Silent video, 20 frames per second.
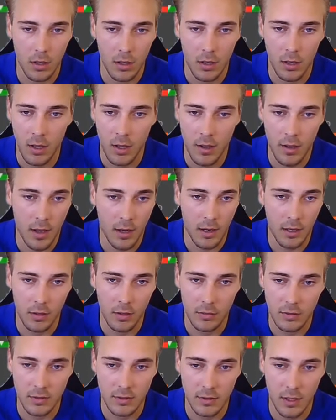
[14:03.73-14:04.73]
I can
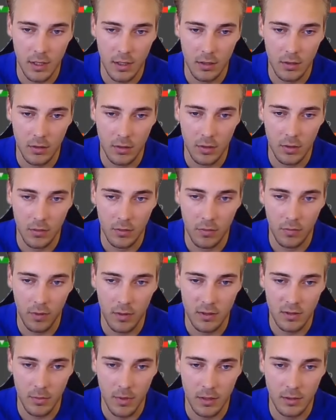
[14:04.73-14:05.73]
only say good
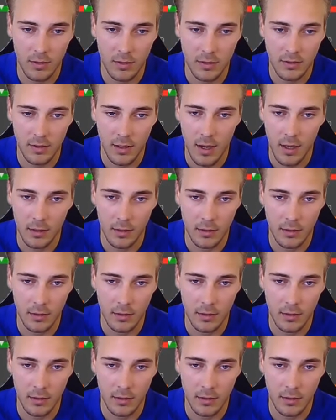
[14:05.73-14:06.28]
things about the site.